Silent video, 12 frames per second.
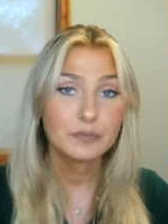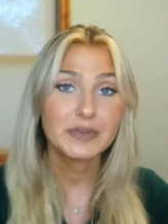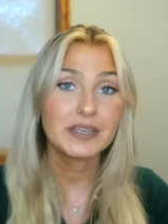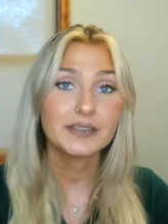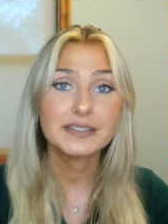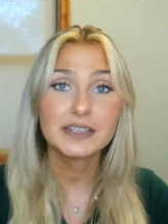
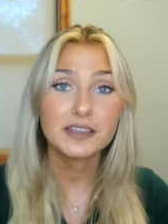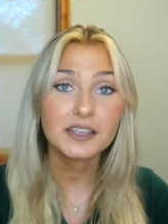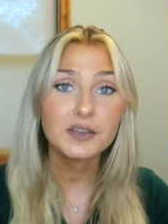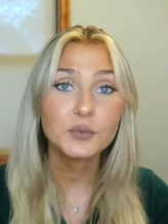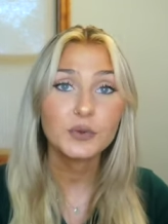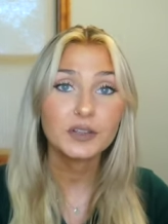because
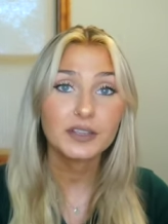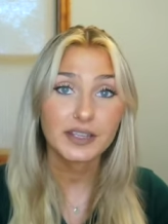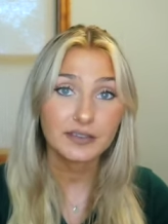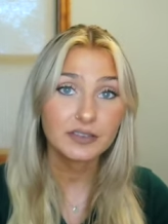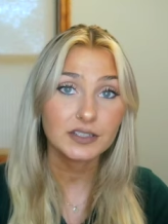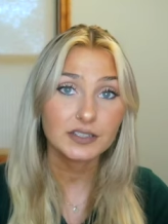he will
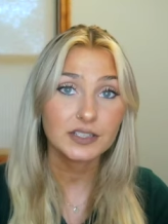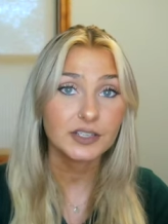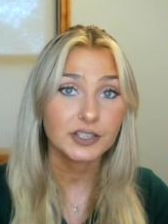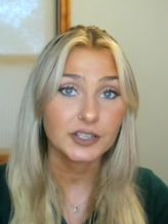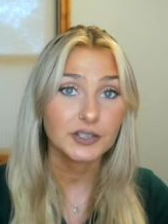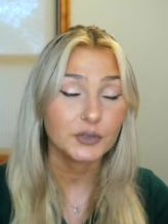give it
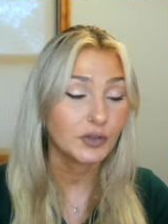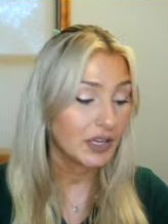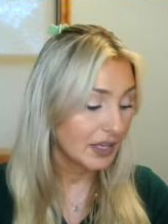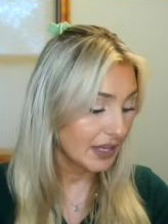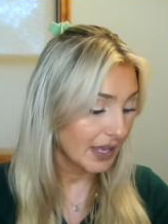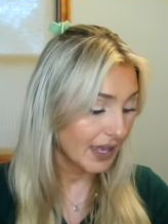to you
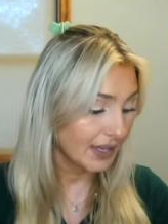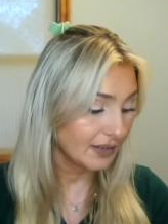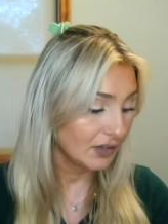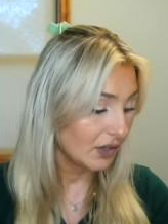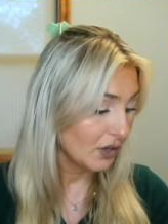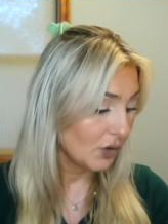
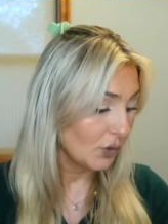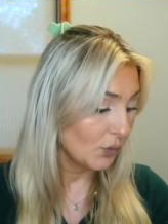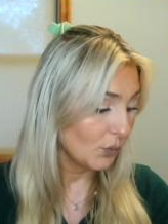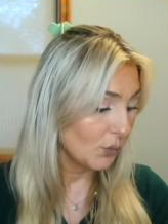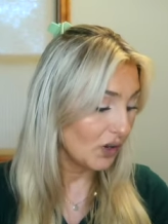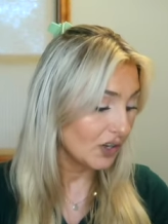and
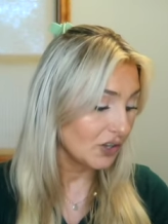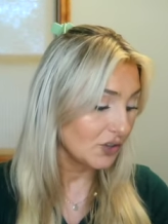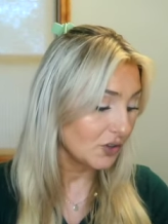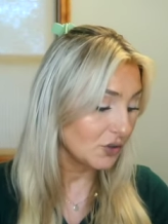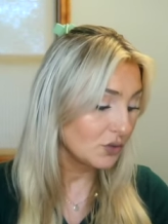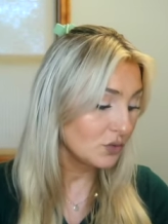
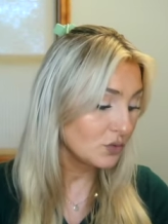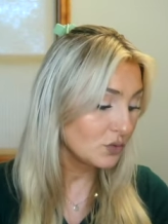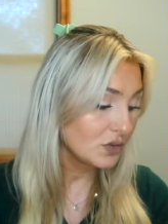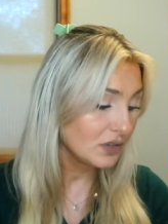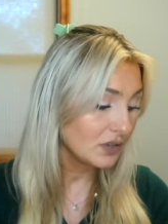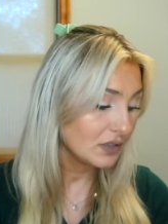when
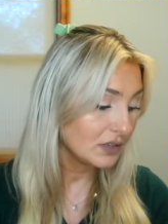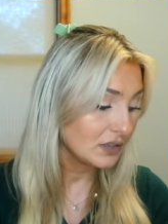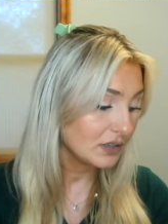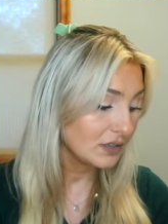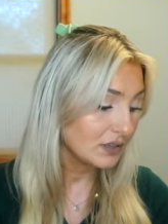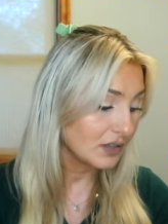you
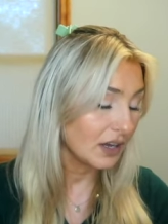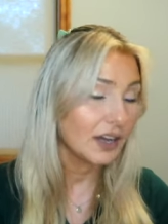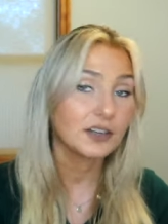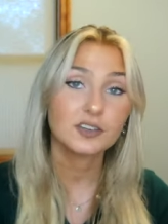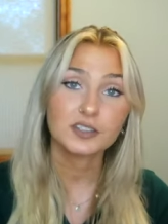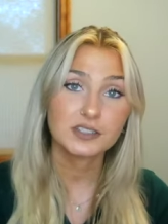
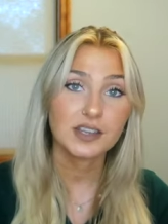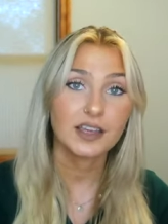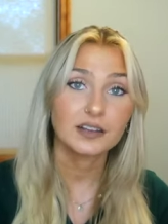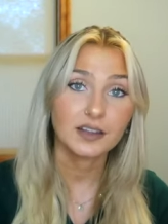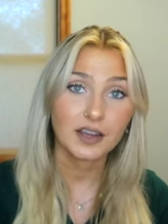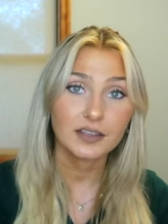
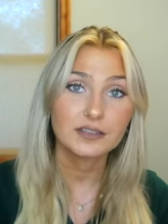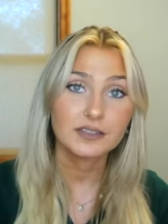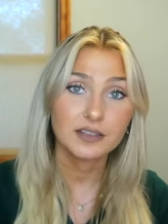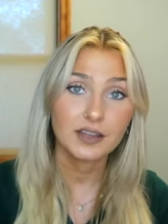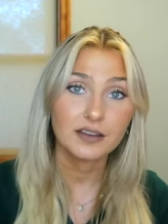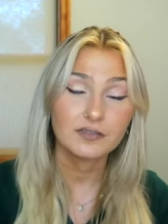understand
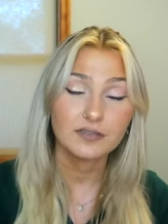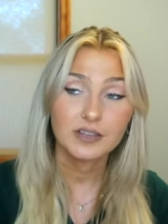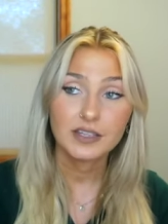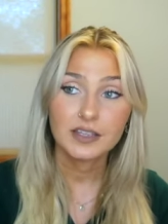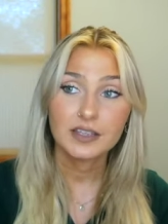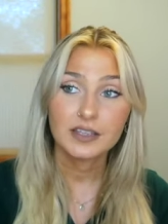God's love
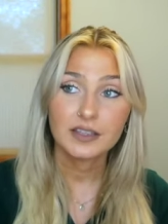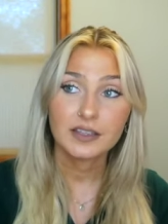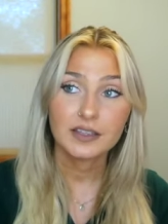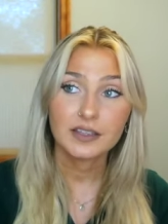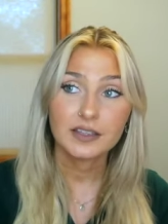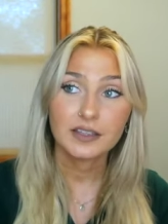
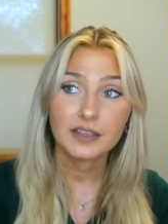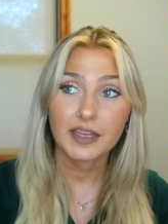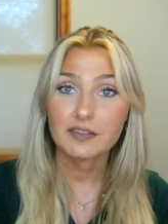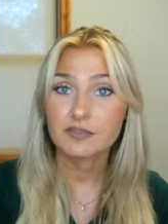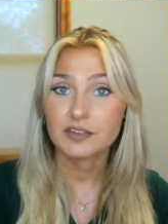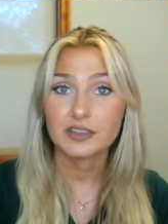
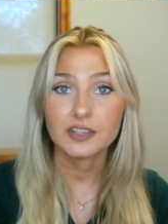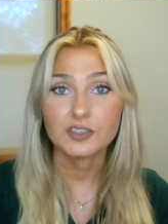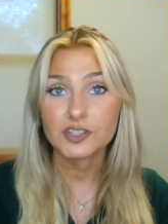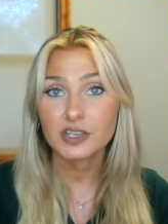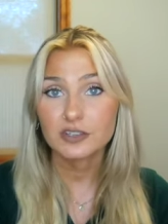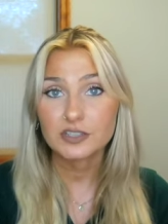
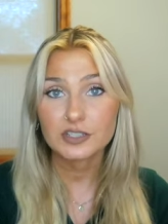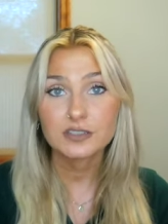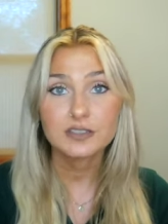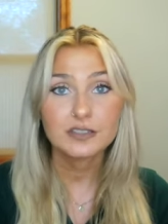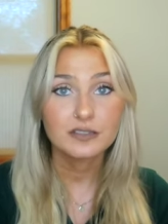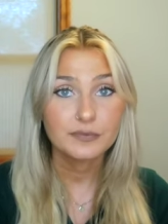everything
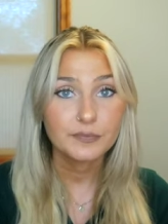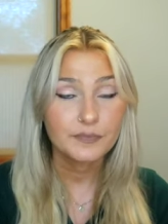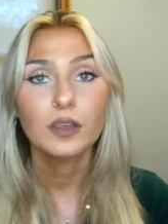changes